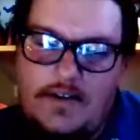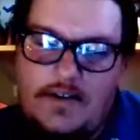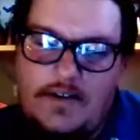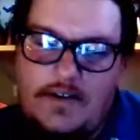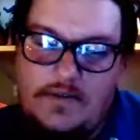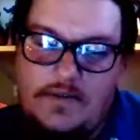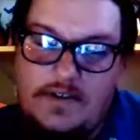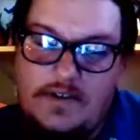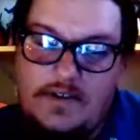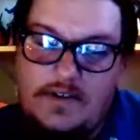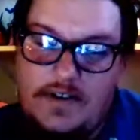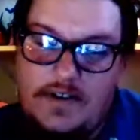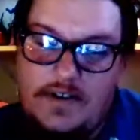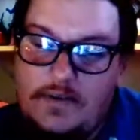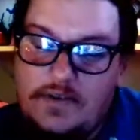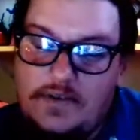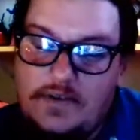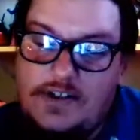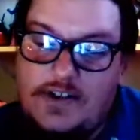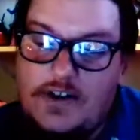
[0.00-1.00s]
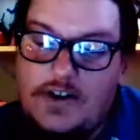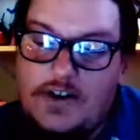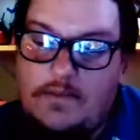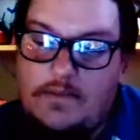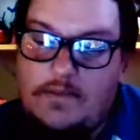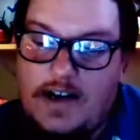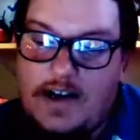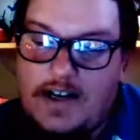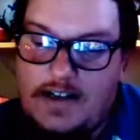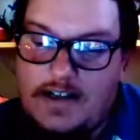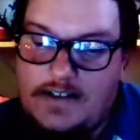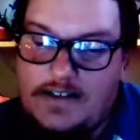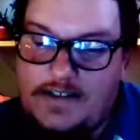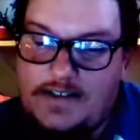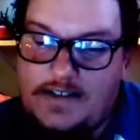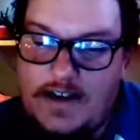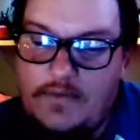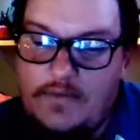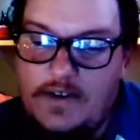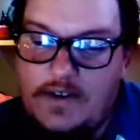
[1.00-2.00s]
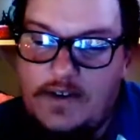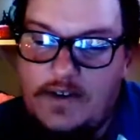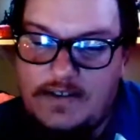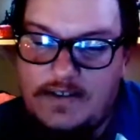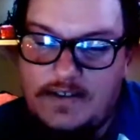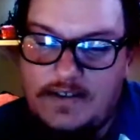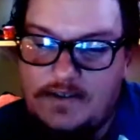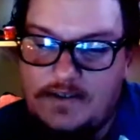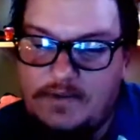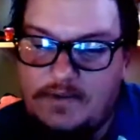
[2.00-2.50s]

it was a good show. I'm not gonna say it wasn't because it was